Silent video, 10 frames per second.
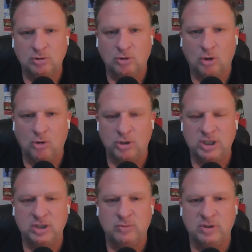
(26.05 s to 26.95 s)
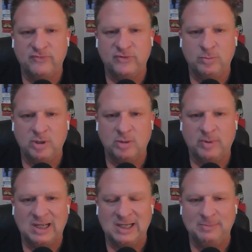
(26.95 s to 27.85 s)
long in the rearview mirror
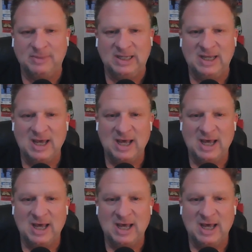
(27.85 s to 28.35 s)
behind me,